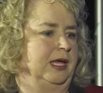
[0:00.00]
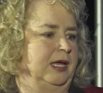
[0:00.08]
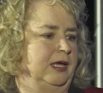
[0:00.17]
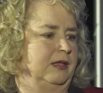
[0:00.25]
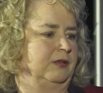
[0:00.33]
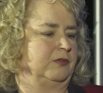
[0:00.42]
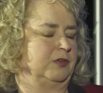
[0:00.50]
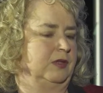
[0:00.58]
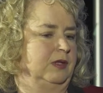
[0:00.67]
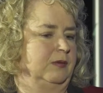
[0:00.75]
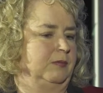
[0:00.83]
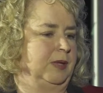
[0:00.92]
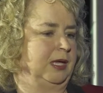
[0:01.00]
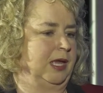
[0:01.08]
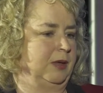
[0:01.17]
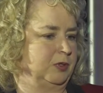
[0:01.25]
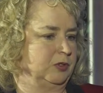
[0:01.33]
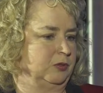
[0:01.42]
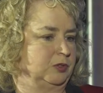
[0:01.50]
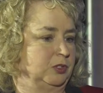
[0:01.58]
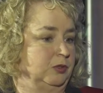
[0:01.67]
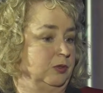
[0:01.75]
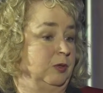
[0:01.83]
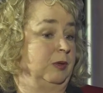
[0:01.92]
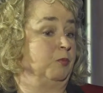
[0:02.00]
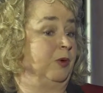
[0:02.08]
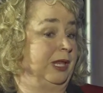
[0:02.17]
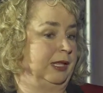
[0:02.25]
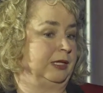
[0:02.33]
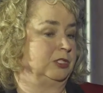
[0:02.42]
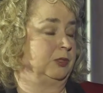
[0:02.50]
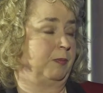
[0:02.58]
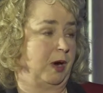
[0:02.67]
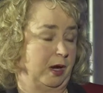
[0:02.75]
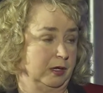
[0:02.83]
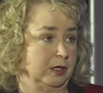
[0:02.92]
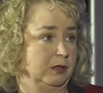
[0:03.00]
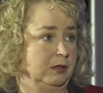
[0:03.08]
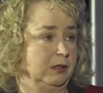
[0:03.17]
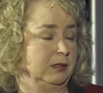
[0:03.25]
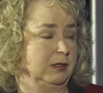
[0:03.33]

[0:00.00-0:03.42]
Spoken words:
is being able to and willing to partner,